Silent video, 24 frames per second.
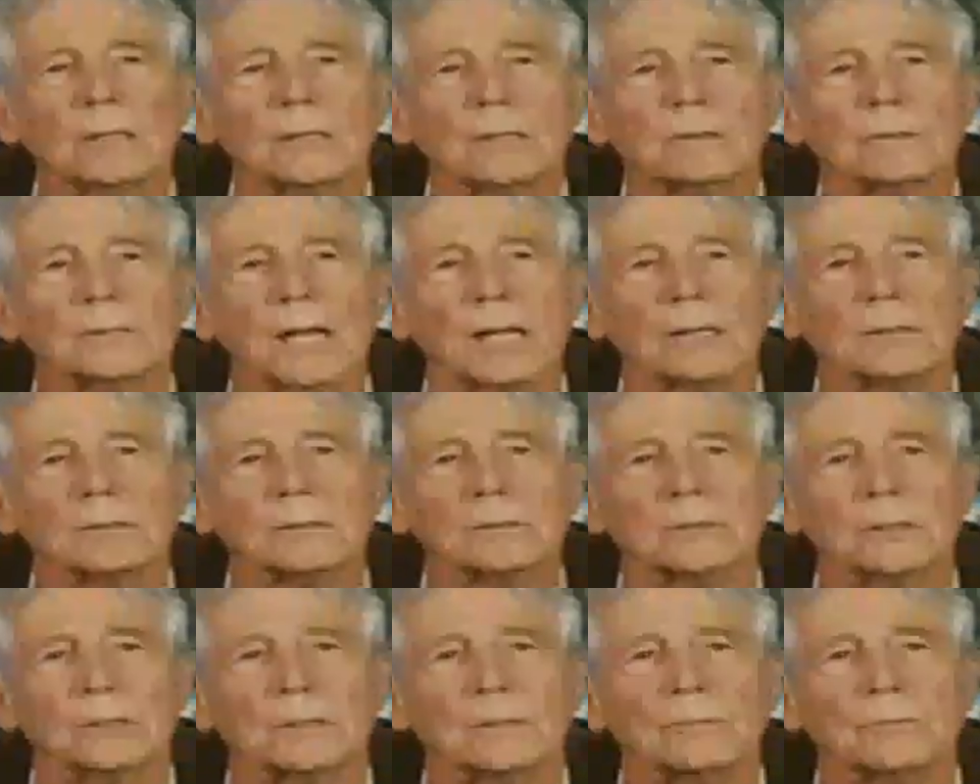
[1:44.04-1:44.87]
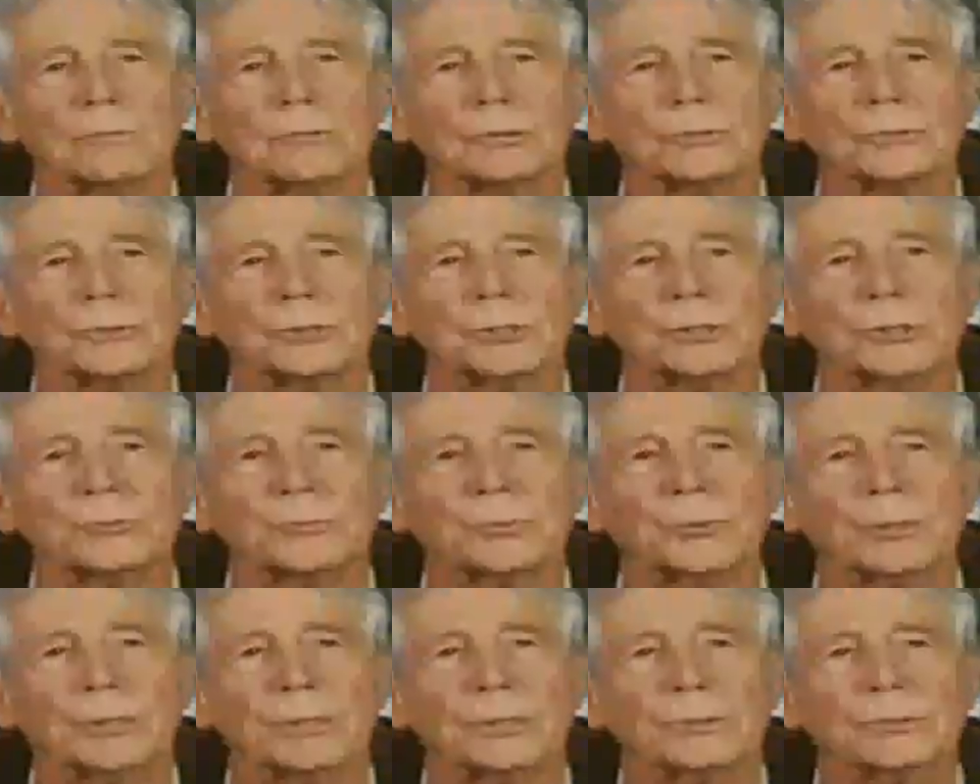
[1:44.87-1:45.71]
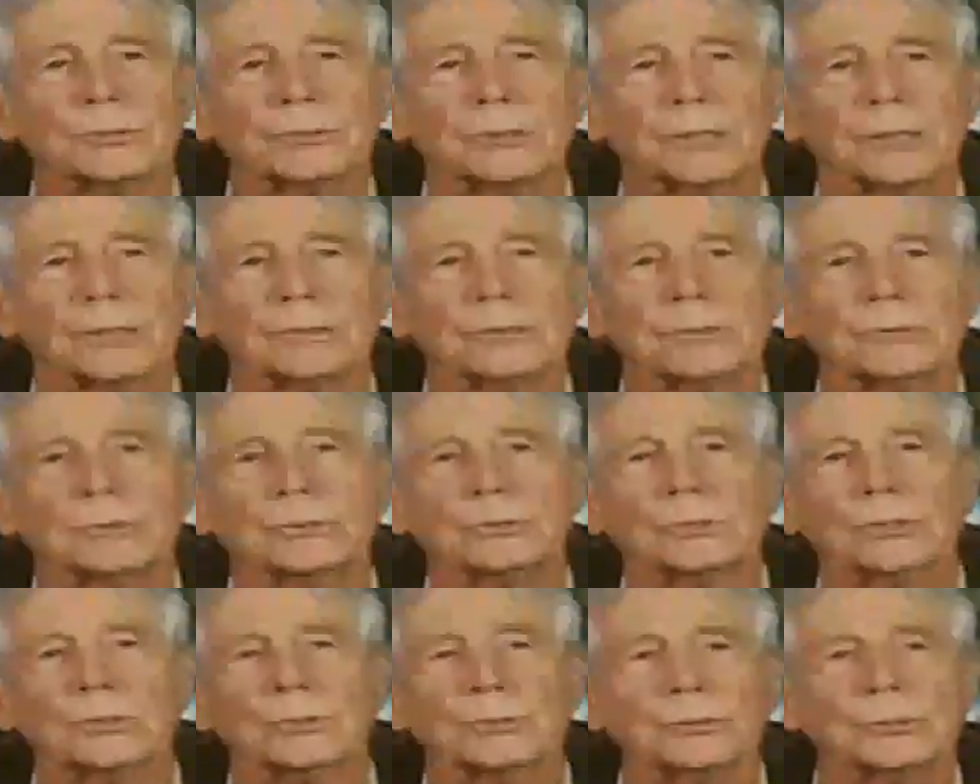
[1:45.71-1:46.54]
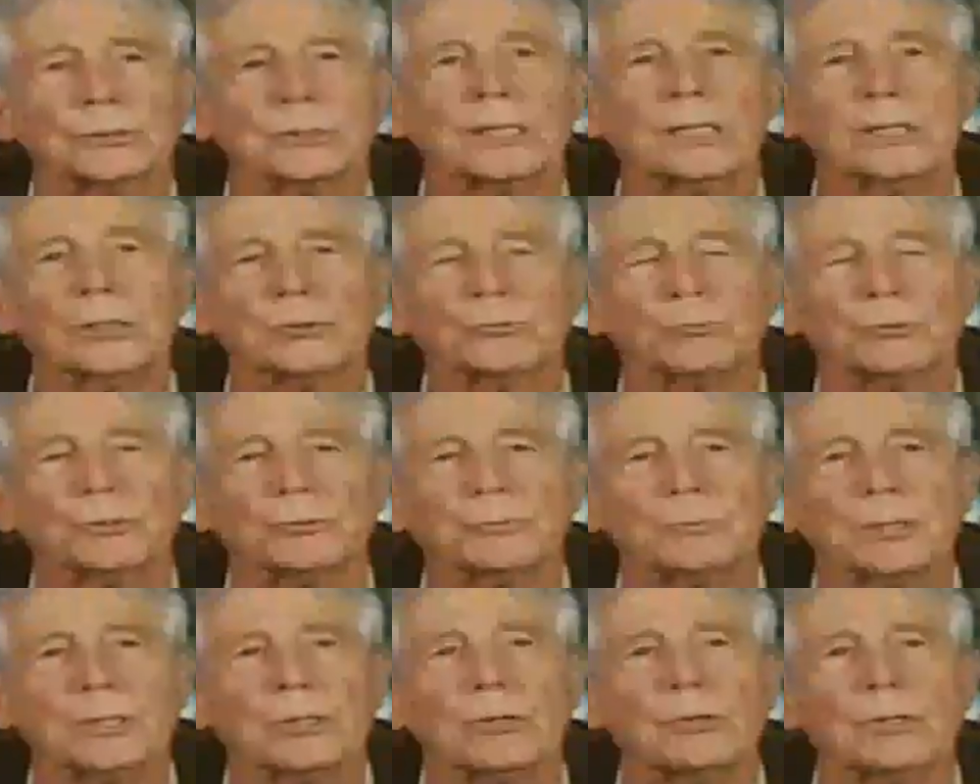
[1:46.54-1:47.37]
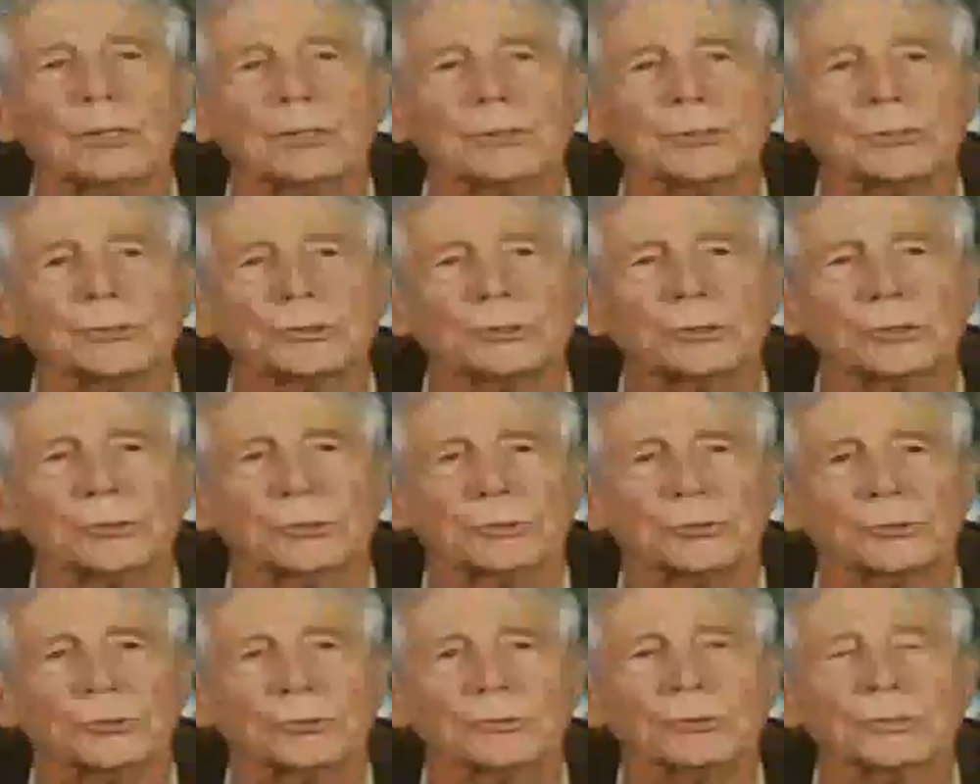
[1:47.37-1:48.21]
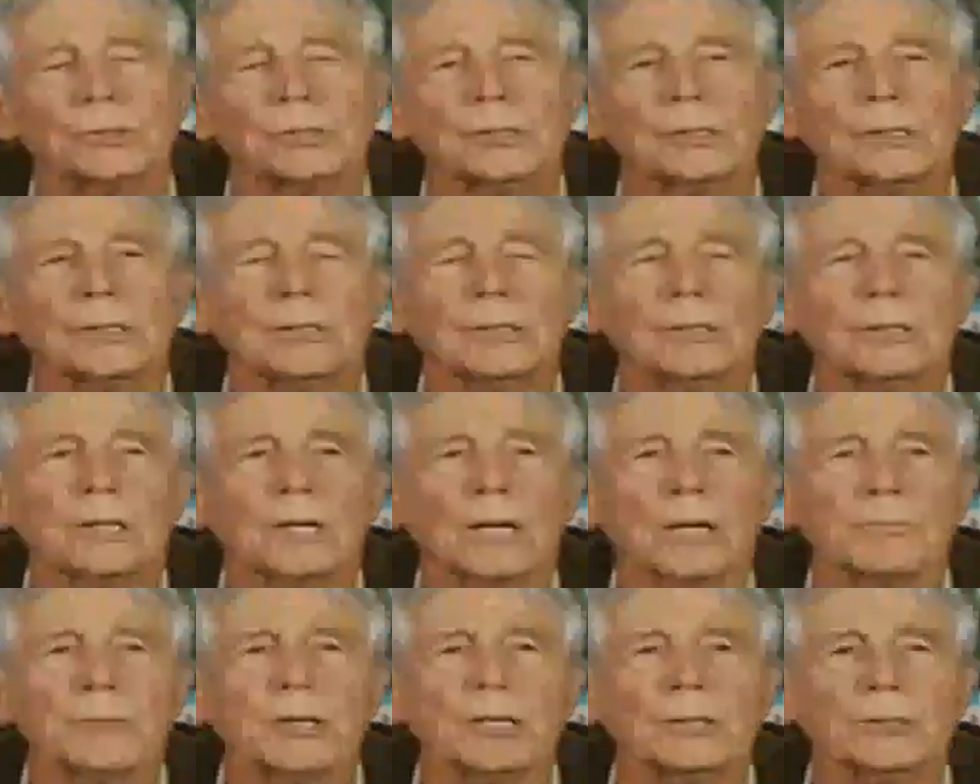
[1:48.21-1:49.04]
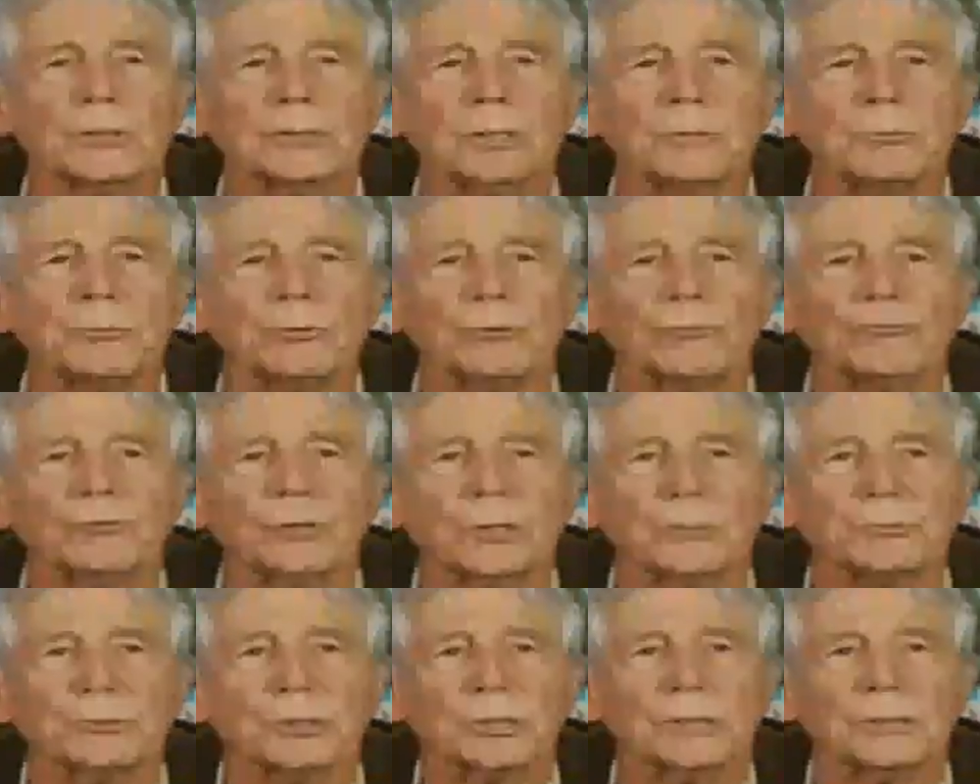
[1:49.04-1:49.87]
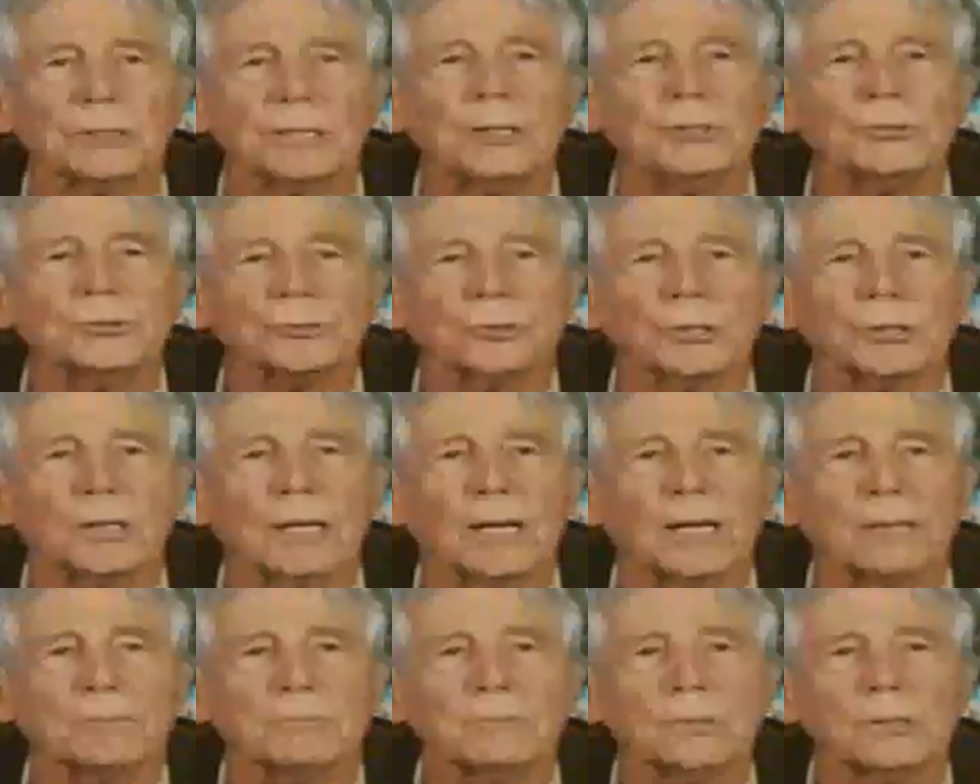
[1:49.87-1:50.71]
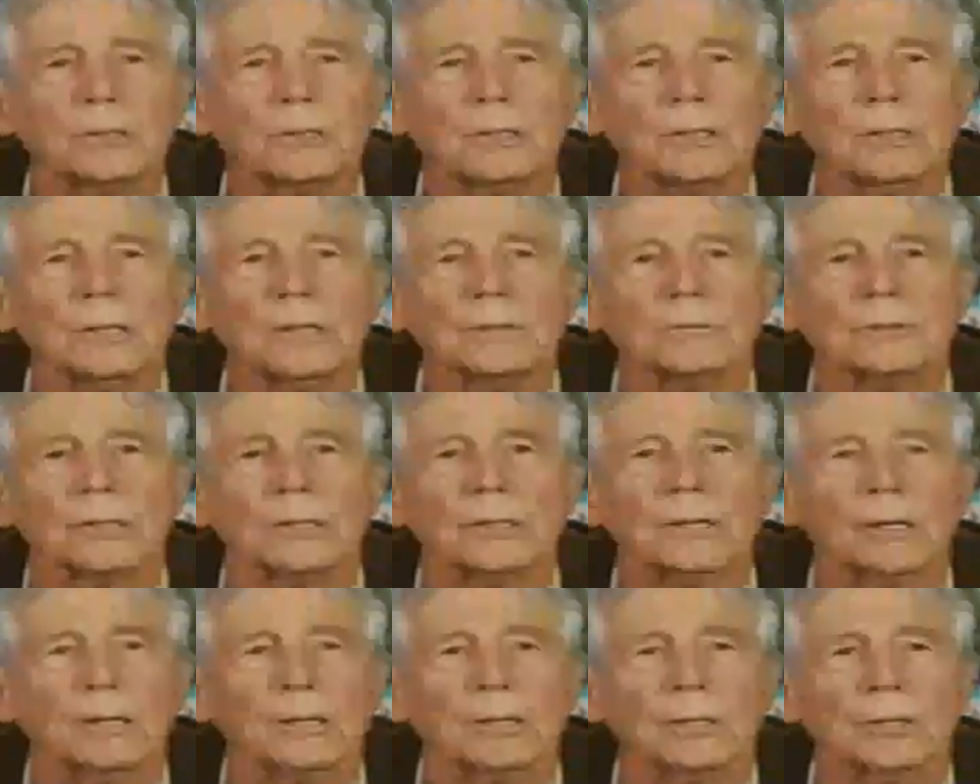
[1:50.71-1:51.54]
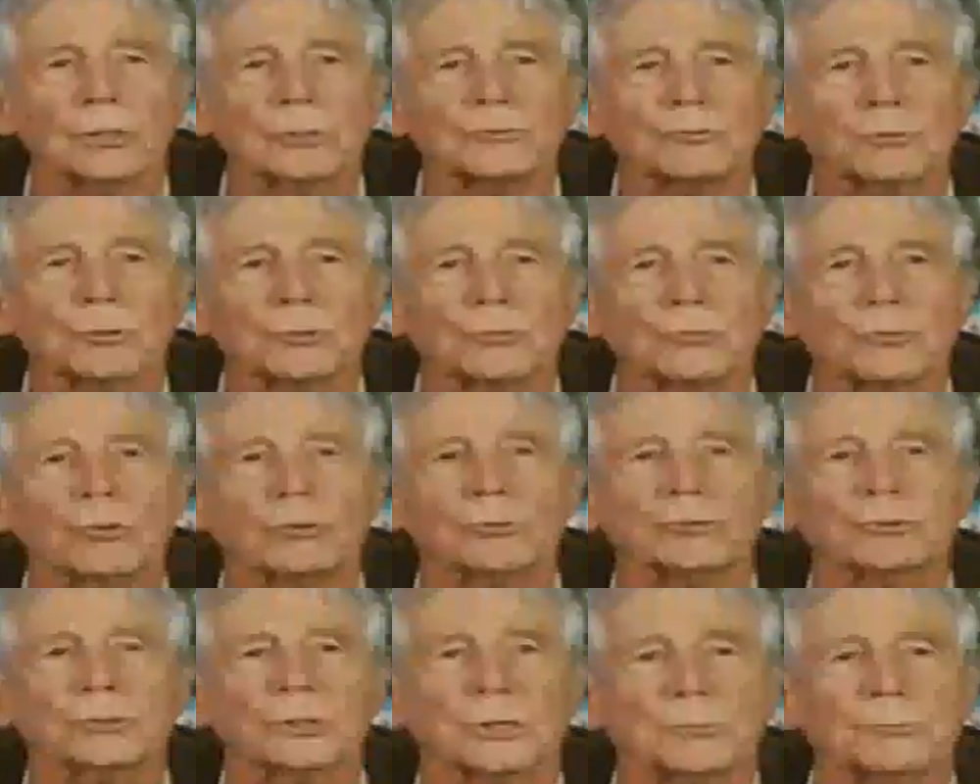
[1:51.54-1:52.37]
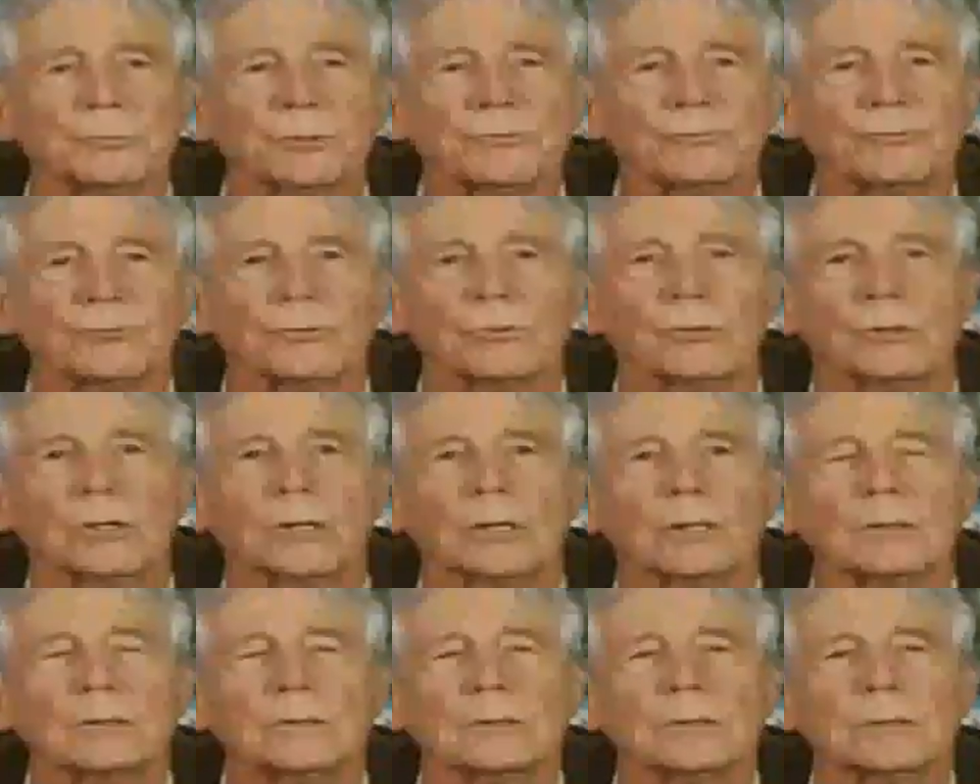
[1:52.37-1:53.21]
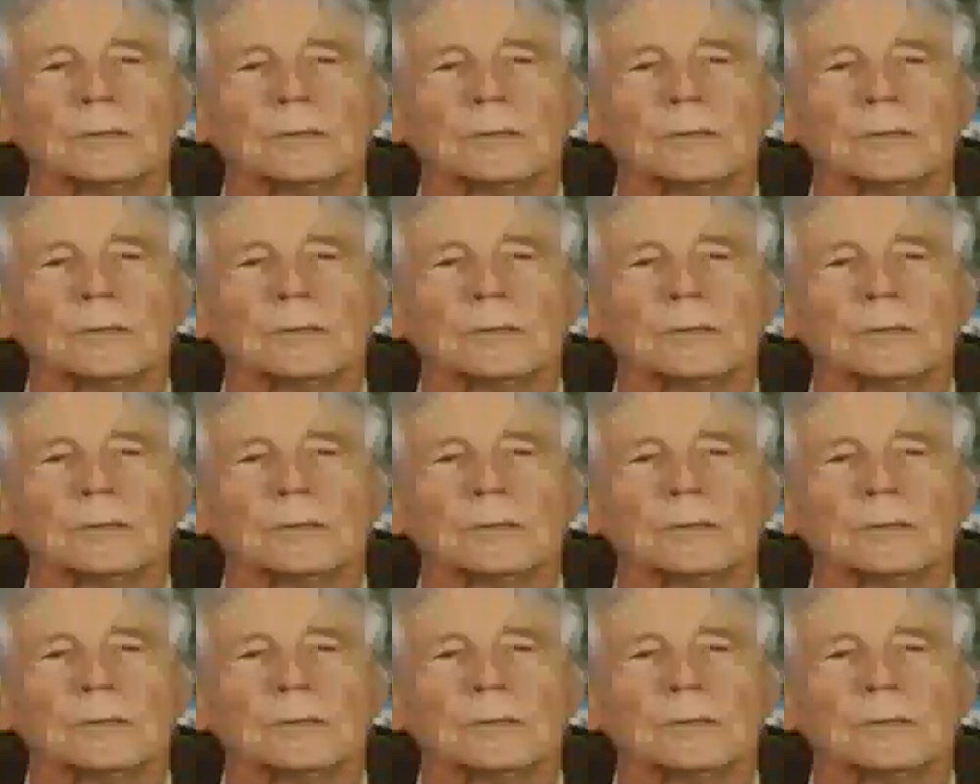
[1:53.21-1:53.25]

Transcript: That was an experience that still stays with me all these years. I made a number of trips, and each time the carnage was worse than before.